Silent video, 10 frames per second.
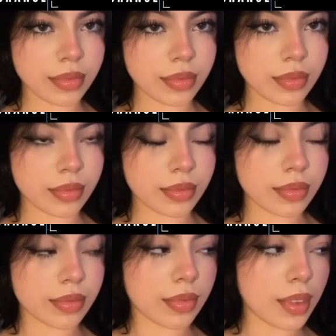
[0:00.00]
there sure
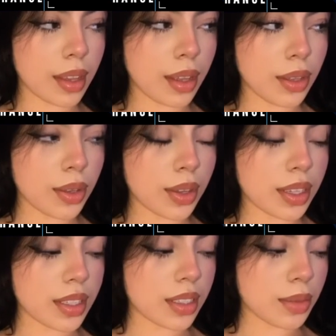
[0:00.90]
is a lot of minors
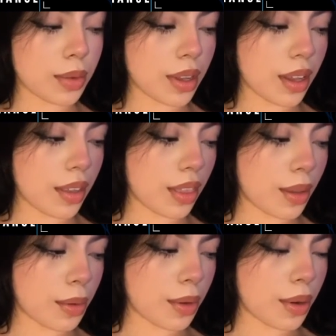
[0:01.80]
coming out and saying
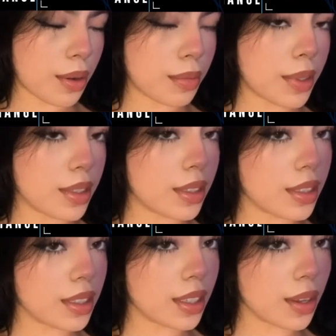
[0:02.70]
that
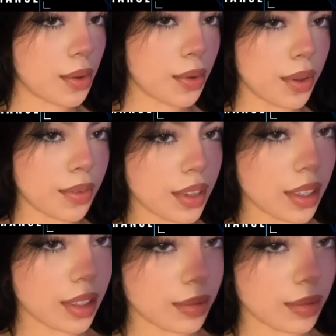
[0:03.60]
uh, their videos are getting